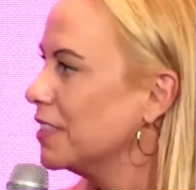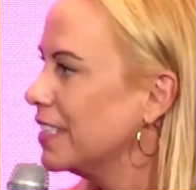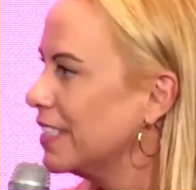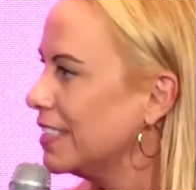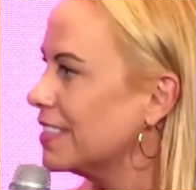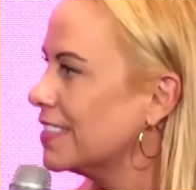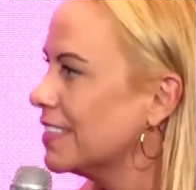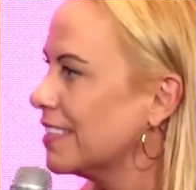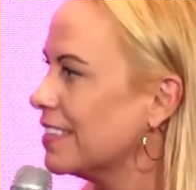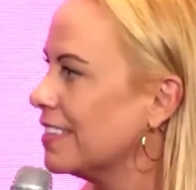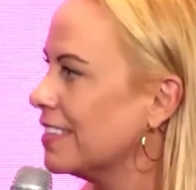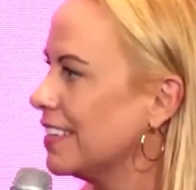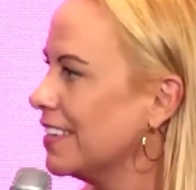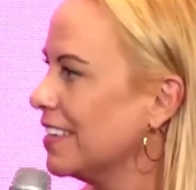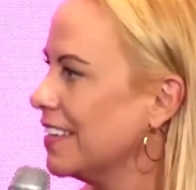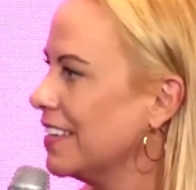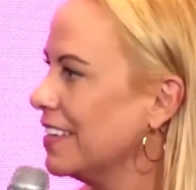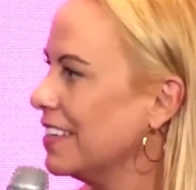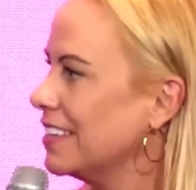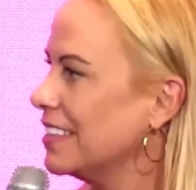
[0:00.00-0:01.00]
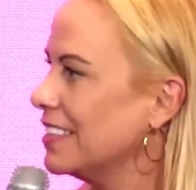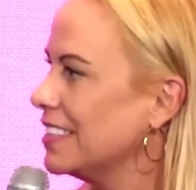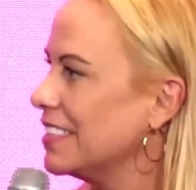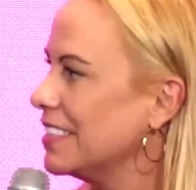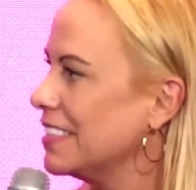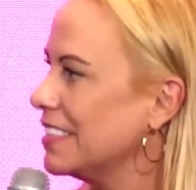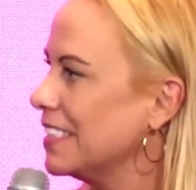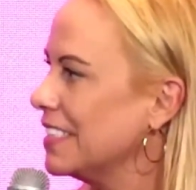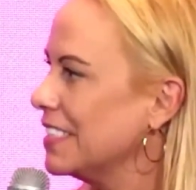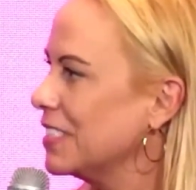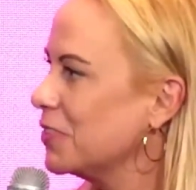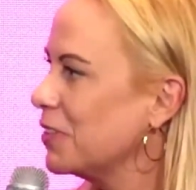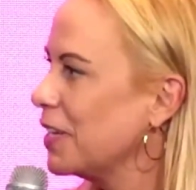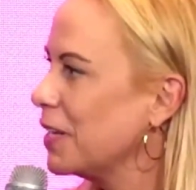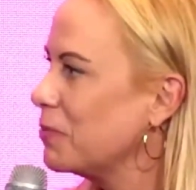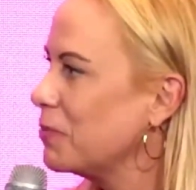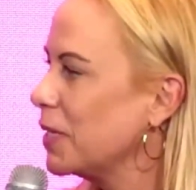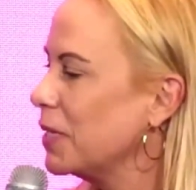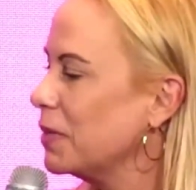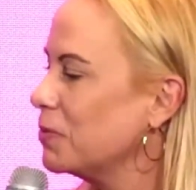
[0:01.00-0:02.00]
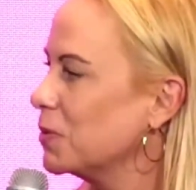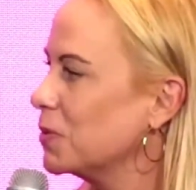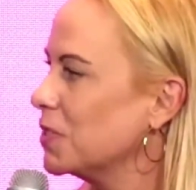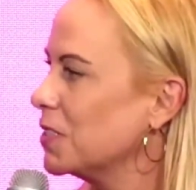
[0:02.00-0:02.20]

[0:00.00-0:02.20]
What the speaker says: These are our people.